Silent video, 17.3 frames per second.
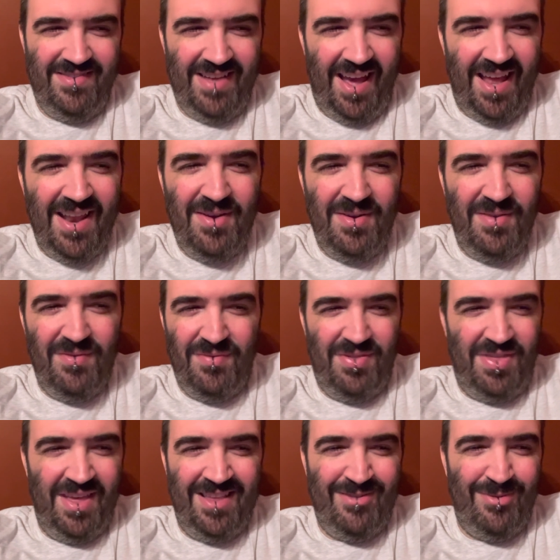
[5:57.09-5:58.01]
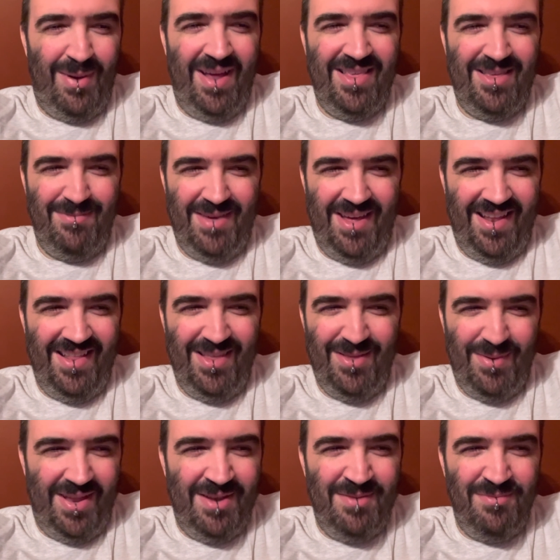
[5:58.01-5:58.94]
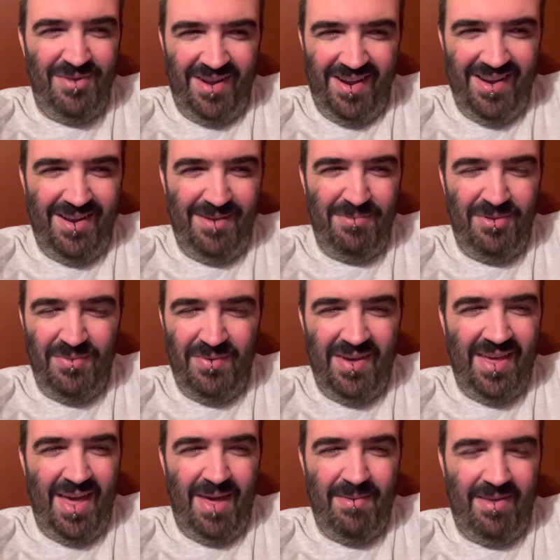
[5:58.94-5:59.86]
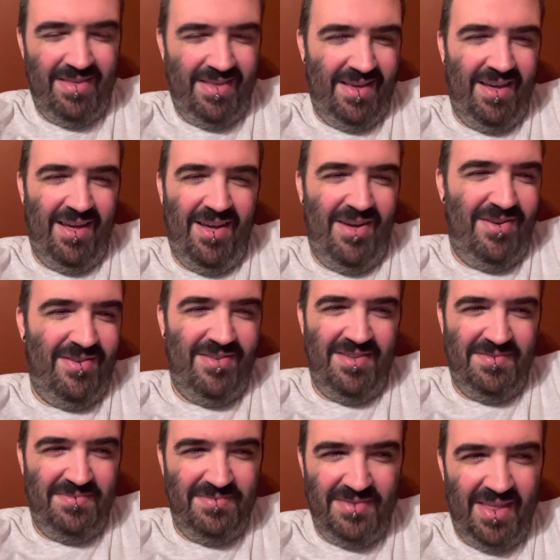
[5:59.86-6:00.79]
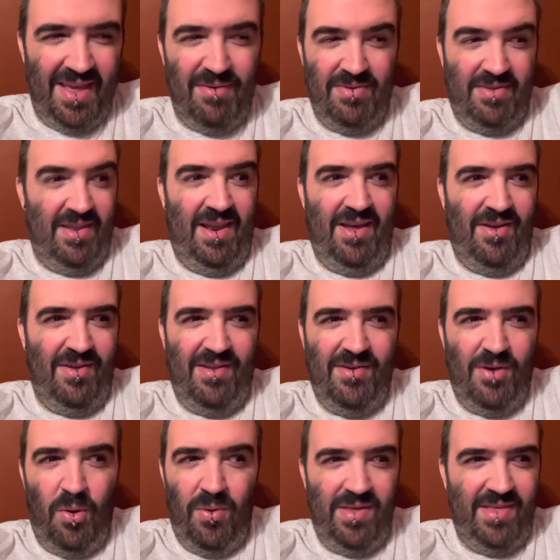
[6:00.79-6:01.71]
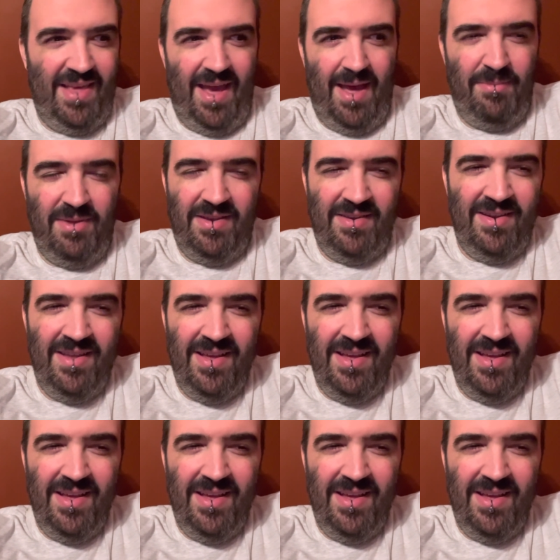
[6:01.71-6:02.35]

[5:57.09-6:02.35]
I didn't even think twice about it. So I didn't bring it up in the recap. I was like, oh, well, that was going to always happen.